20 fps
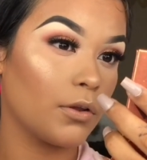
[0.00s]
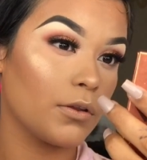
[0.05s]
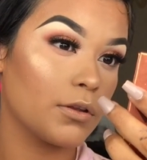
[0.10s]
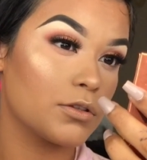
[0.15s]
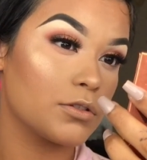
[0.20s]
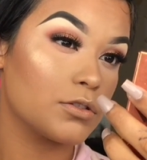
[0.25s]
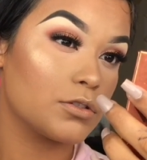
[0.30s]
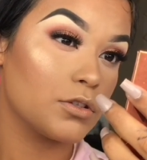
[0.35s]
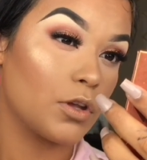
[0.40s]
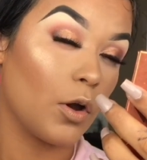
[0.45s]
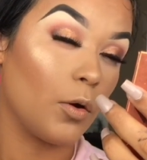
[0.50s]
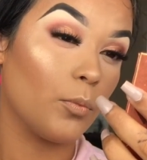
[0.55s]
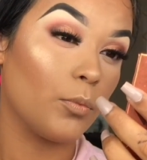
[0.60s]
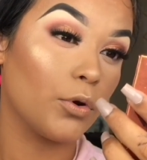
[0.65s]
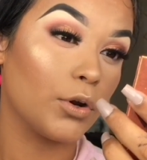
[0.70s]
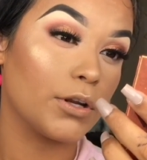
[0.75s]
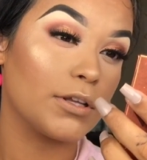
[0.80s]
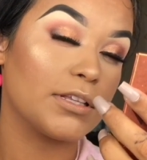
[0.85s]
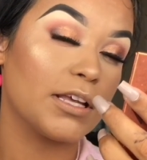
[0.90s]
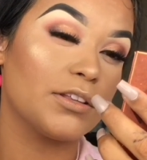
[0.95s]
It's so
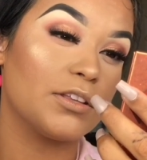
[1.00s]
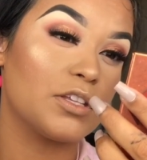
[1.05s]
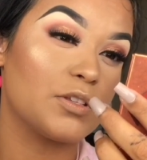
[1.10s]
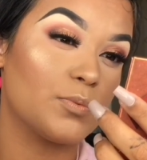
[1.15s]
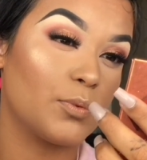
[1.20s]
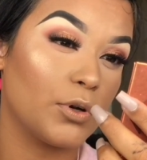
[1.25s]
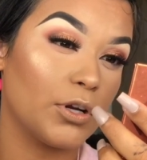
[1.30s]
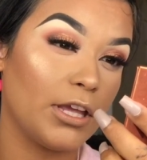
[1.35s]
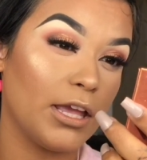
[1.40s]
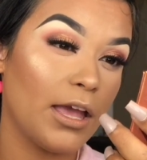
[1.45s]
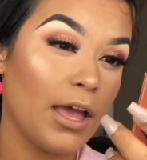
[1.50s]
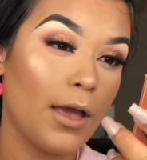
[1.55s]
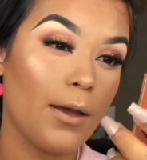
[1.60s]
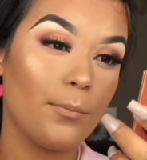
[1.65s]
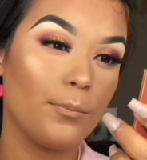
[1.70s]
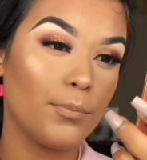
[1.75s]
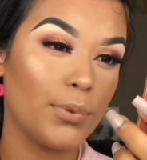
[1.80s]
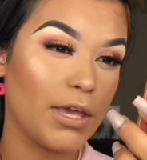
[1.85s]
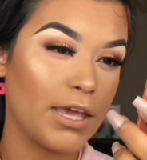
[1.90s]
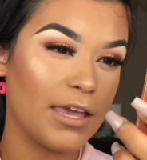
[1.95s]
pretty. It's like this pretty
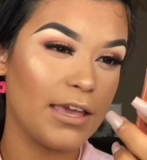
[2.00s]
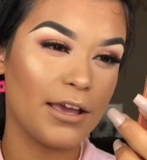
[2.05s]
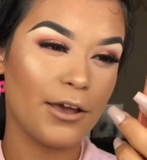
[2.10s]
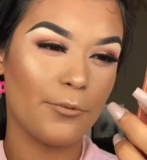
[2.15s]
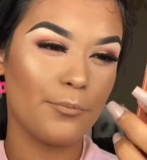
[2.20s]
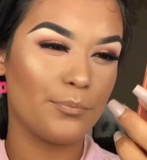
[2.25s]
pink,